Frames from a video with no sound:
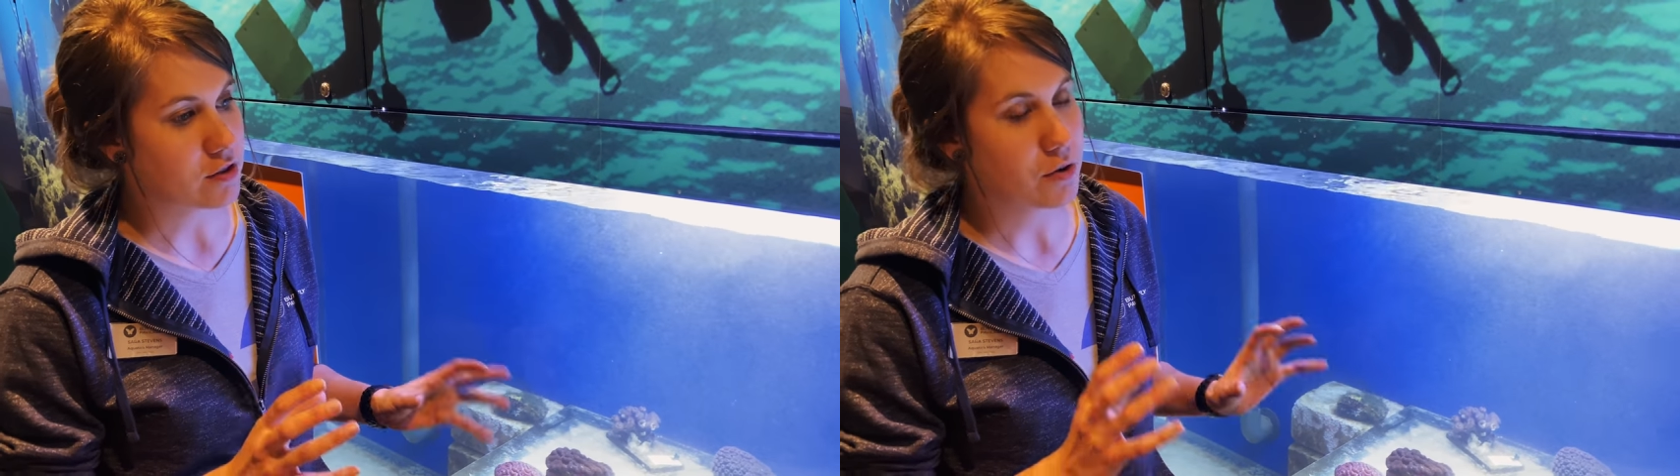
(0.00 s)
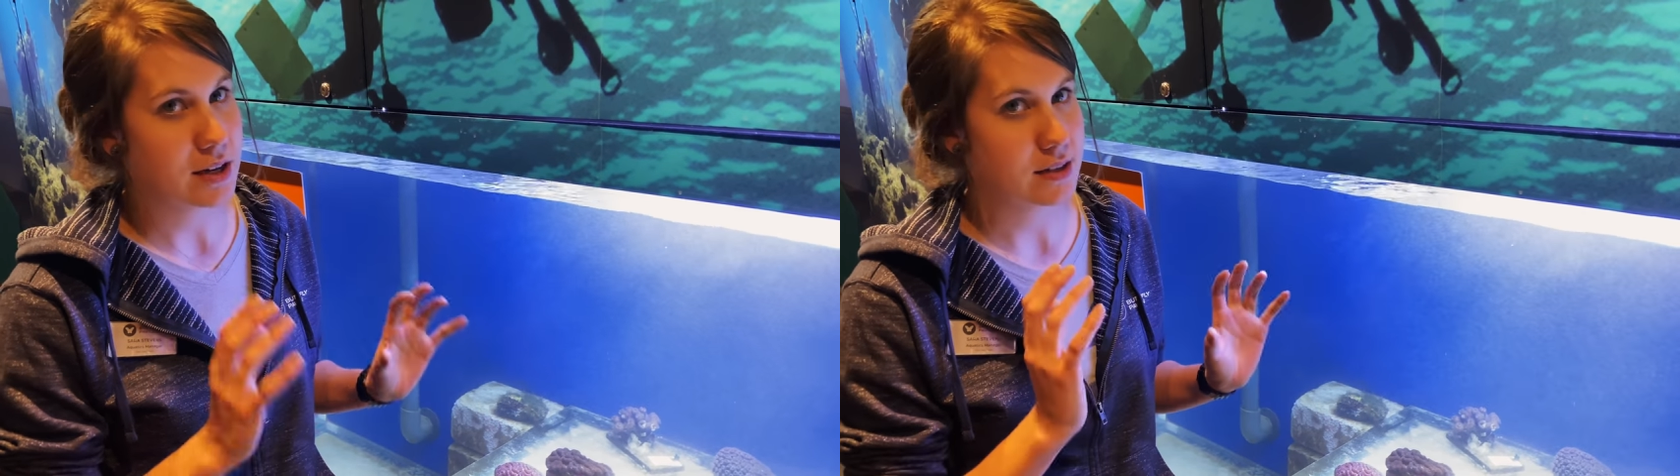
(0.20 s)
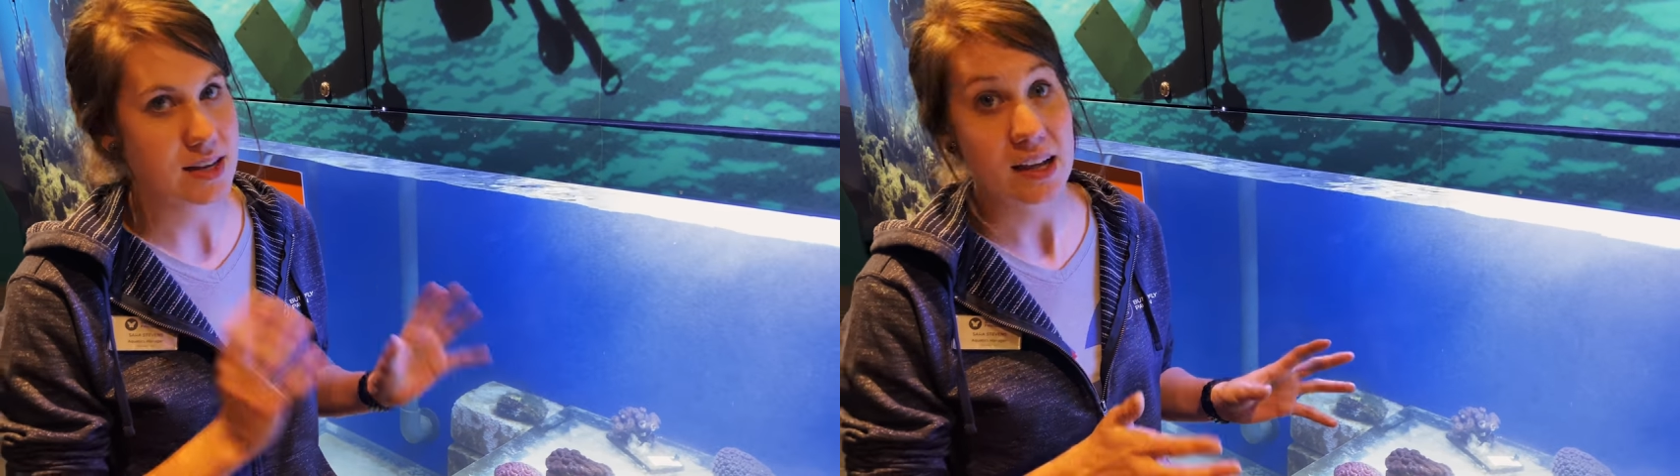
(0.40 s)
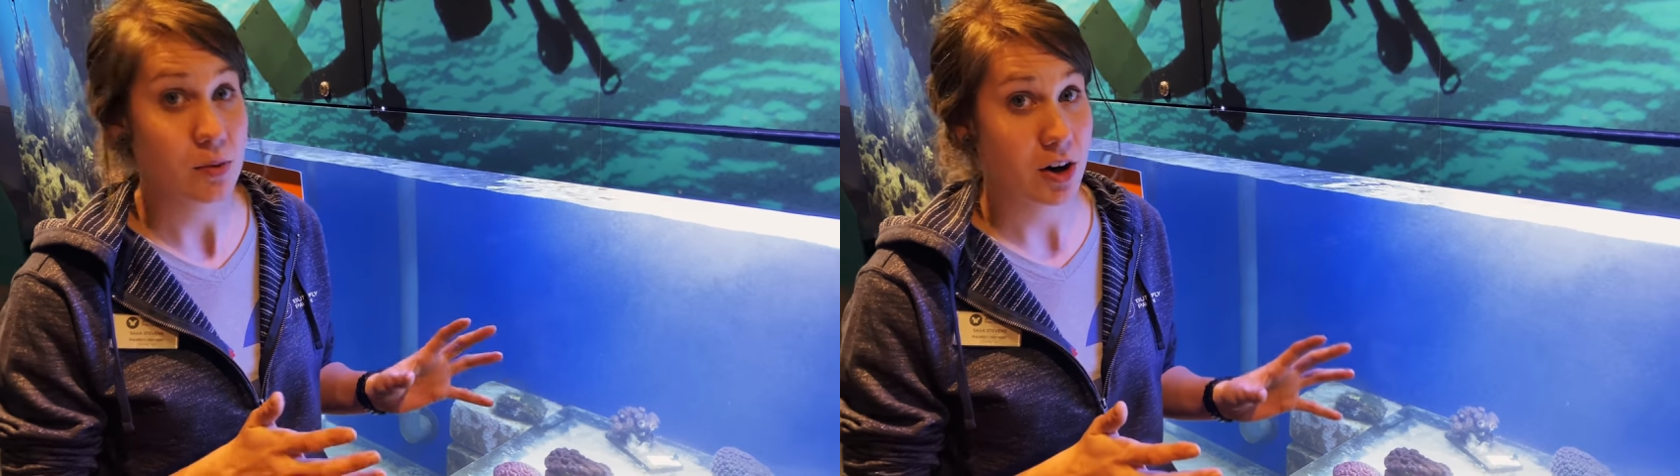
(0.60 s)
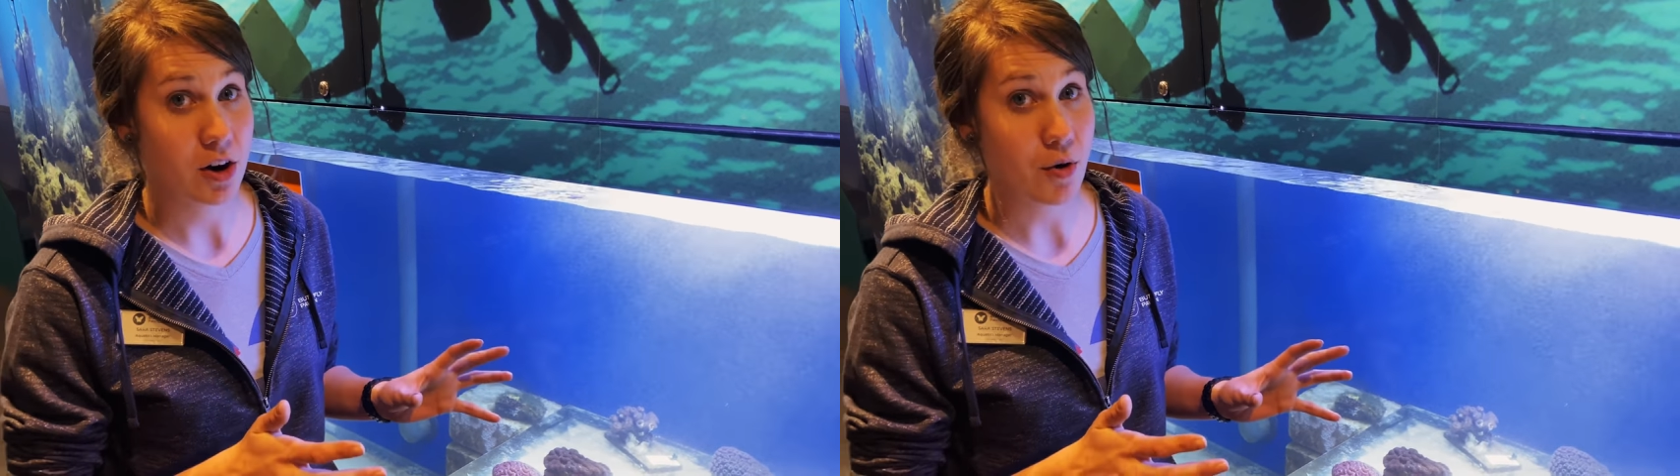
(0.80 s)
knowing exactly
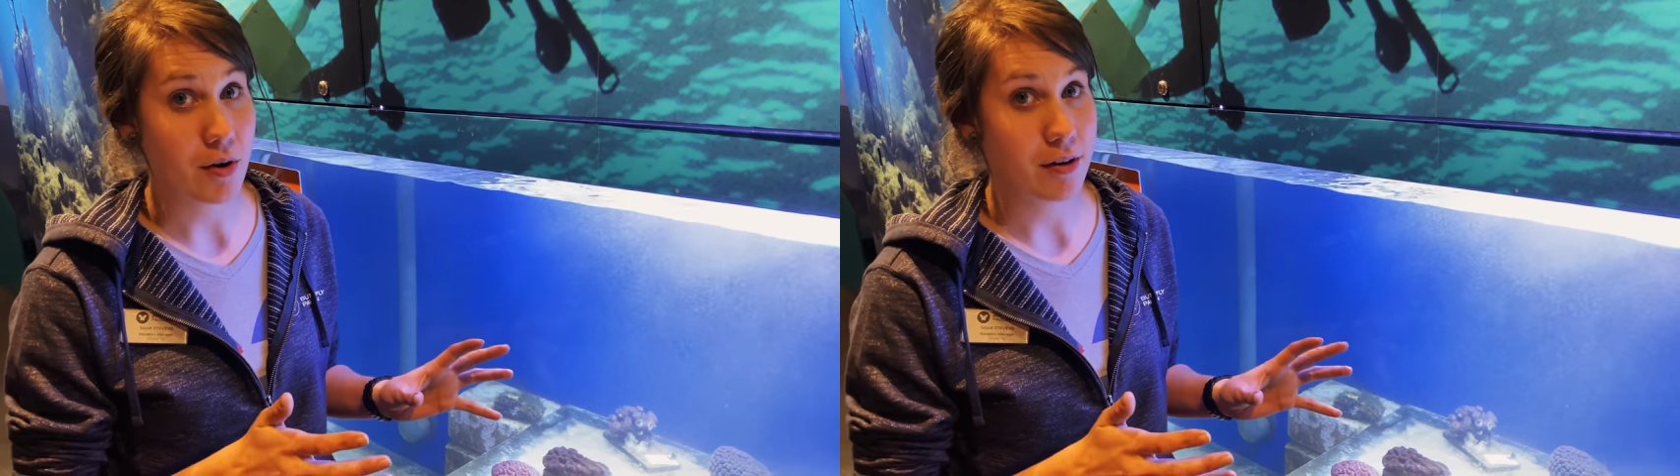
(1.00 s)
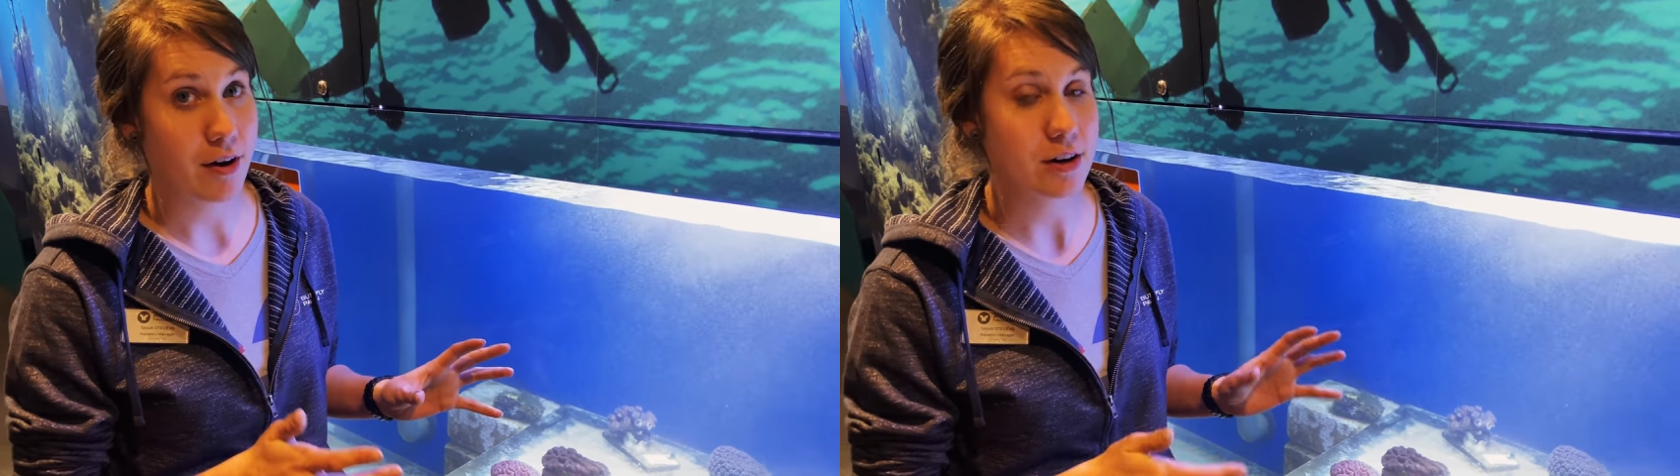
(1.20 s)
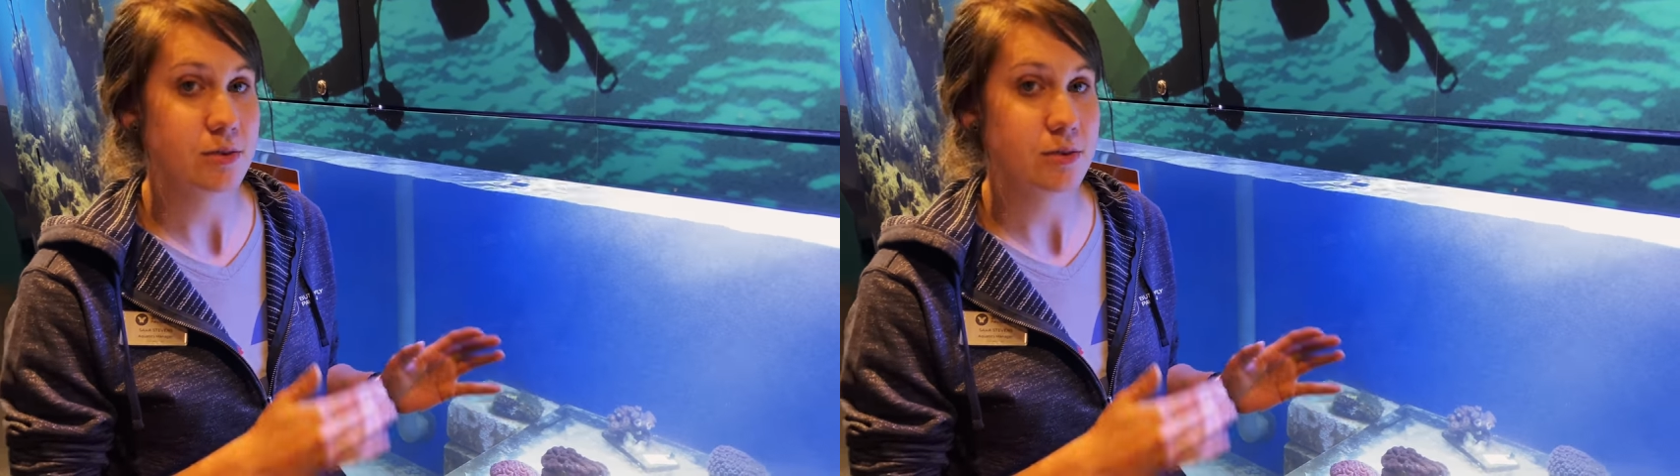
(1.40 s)
where our coral are